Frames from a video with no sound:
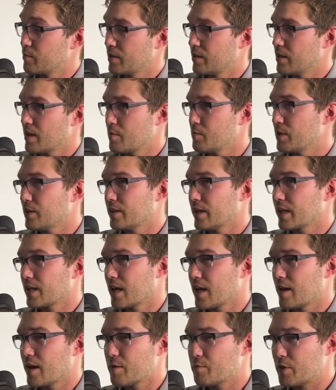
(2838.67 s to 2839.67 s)
And I mean, like,
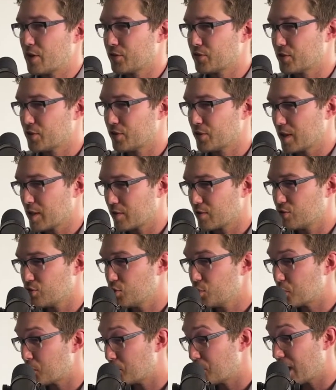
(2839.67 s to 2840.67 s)
I'm also like
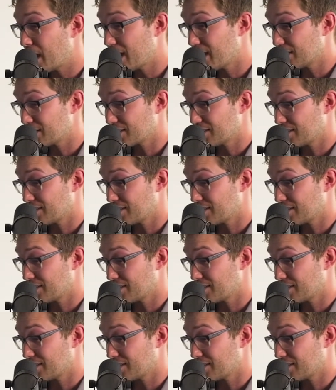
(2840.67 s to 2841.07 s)
super biased,